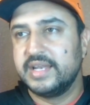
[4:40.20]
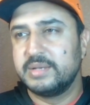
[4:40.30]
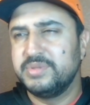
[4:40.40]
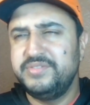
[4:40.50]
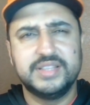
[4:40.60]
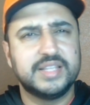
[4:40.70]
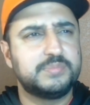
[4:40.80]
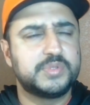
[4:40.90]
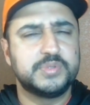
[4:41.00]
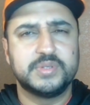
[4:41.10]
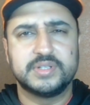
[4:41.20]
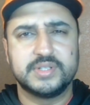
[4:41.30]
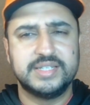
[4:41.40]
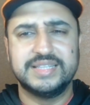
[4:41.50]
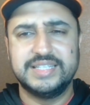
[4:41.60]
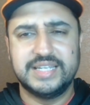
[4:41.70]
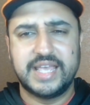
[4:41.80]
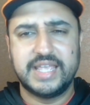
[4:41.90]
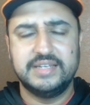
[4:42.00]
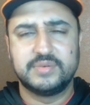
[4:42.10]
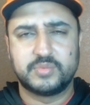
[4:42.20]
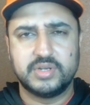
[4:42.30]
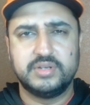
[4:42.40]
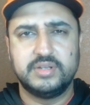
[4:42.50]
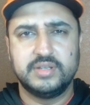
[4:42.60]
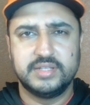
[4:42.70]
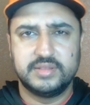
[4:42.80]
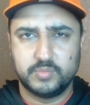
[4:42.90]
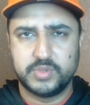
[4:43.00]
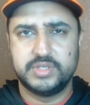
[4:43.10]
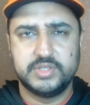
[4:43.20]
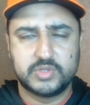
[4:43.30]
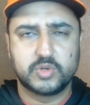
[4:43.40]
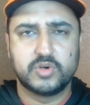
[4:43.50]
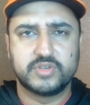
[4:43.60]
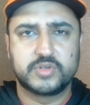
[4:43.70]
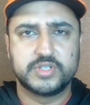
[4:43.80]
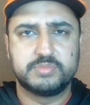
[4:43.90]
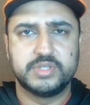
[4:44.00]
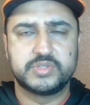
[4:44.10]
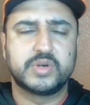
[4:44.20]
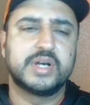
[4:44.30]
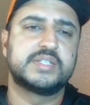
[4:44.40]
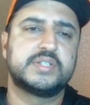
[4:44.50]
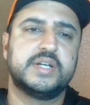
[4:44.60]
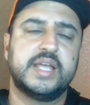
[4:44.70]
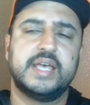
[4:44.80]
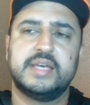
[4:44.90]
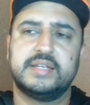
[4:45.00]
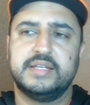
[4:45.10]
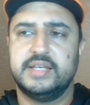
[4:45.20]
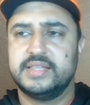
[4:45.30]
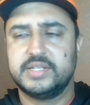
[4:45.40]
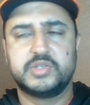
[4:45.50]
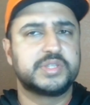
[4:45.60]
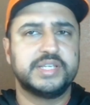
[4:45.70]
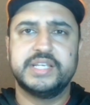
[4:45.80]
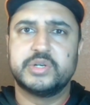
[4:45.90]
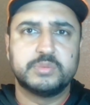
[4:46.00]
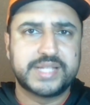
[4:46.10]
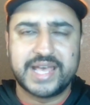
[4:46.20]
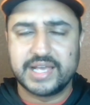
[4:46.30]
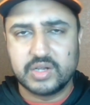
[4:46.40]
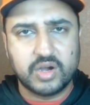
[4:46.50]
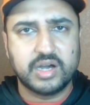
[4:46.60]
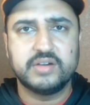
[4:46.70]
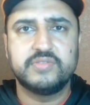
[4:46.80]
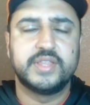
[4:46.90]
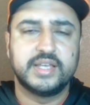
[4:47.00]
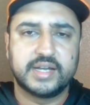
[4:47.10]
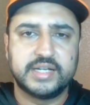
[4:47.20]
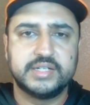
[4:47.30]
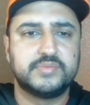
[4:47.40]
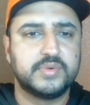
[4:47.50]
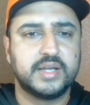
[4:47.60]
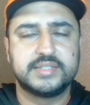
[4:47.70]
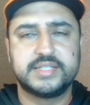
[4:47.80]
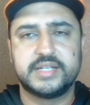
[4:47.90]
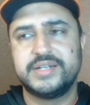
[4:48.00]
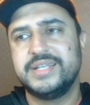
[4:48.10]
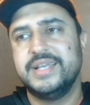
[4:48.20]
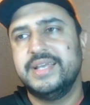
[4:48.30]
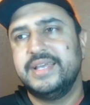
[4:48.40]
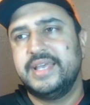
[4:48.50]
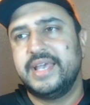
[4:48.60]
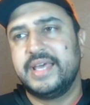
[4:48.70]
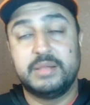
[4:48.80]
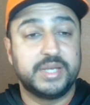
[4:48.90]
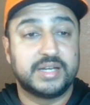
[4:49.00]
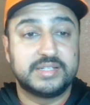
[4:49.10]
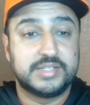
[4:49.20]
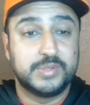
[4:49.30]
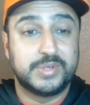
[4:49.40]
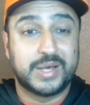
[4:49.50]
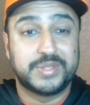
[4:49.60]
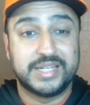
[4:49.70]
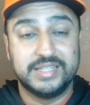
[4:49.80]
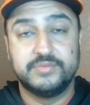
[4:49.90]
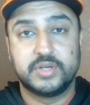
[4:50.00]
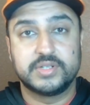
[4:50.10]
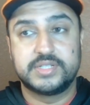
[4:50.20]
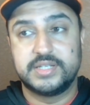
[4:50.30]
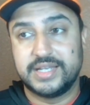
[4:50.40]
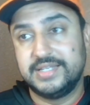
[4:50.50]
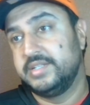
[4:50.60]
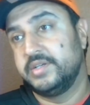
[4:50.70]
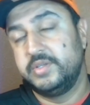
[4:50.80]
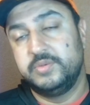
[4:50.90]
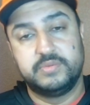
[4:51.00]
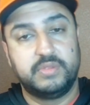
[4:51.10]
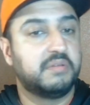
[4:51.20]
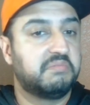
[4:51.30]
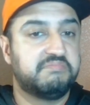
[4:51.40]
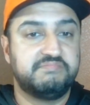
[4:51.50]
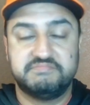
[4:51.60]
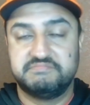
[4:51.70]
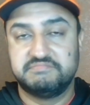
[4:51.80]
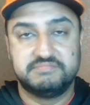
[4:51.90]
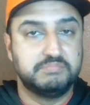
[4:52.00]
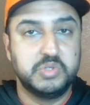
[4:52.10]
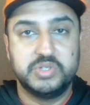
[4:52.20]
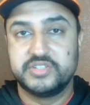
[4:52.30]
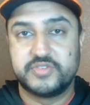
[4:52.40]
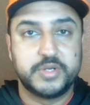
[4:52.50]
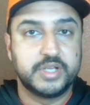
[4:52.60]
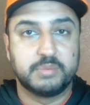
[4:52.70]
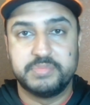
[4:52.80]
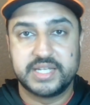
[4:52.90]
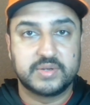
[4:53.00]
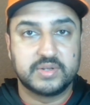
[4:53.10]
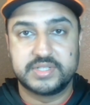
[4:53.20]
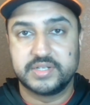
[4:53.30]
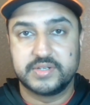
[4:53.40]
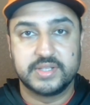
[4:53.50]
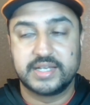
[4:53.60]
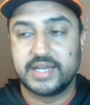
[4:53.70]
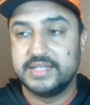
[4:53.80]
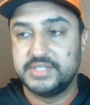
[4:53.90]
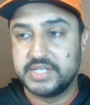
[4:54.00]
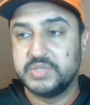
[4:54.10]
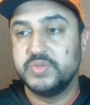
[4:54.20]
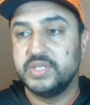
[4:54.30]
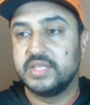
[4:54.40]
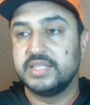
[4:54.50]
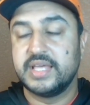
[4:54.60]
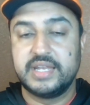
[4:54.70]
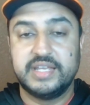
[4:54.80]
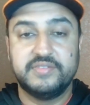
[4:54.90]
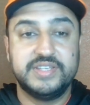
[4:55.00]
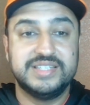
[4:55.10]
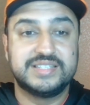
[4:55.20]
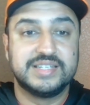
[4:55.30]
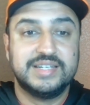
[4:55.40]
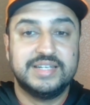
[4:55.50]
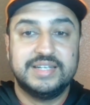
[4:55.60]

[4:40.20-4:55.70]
And I believe he led him to an Elite 8 run when he took over Chris Beard's roster, and they took the interim tag off. They hired Terry. And I'll be honest with you, now that I live in Austin, I can tell you the mood is very up and down on Terry. Like, I genuinely think that if he's